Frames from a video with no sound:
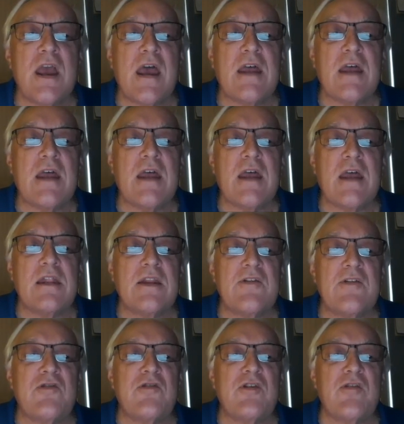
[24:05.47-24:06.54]
and
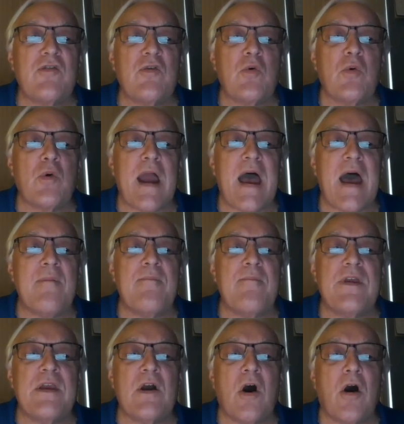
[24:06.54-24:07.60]
let's just grab
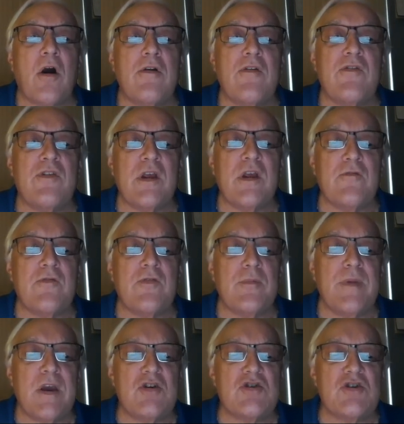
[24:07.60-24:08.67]
the artist
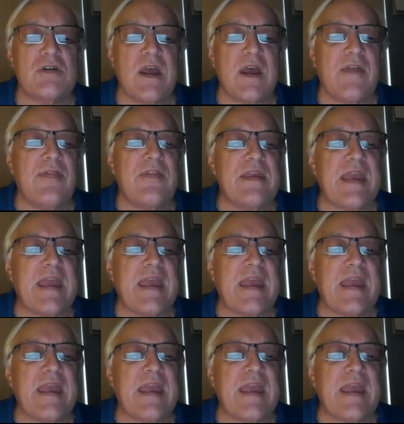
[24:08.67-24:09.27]
information at the